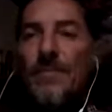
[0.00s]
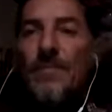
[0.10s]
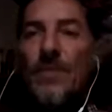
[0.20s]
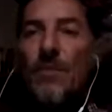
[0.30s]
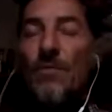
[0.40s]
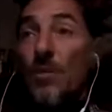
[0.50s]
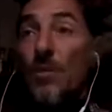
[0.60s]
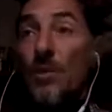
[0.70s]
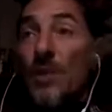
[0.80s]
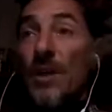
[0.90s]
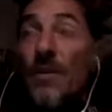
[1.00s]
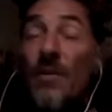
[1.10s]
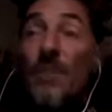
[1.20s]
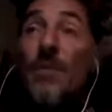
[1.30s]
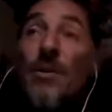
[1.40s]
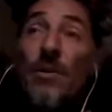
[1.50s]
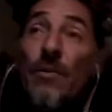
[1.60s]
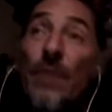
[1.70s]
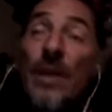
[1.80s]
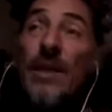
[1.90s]
Of course, the mirror
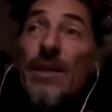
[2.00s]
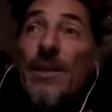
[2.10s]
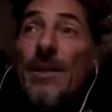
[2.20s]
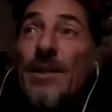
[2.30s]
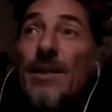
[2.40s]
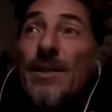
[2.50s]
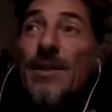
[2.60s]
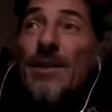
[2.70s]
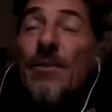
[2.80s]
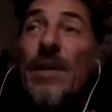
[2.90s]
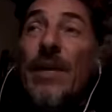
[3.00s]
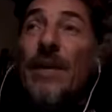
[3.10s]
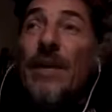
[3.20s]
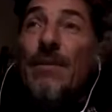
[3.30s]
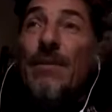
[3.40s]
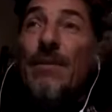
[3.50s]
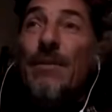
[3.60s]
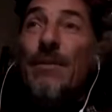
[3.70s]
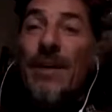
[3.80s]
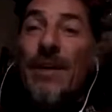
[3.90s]
thing is a great
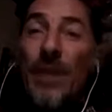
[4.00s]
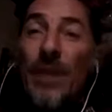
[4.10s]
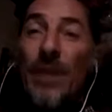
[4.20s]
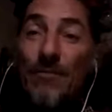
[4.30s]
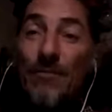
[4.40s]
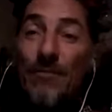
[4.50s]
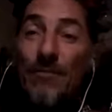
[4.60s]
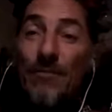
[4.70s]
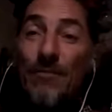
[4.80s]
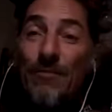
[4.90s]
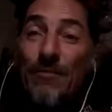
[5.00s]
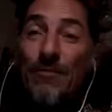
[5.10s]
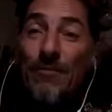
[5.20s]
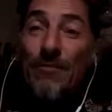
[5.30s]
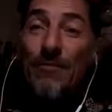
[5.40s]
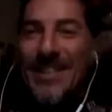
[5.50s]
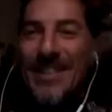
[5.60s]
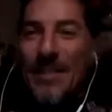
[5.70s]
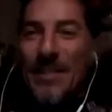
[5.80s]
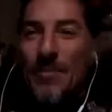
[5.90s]
thing. We have to
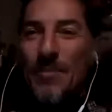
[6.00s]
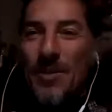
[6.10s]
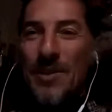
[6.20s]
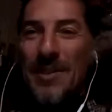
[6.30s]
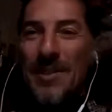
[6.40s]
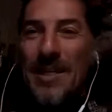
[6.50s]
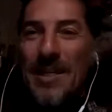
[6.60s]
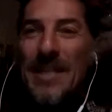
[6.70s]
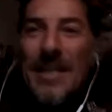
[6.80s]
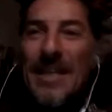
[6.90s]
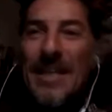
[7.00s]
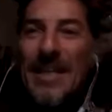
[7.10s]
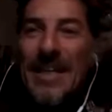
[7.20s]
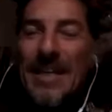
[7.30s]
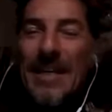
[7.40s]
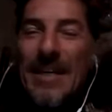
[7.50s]
talk about in a separate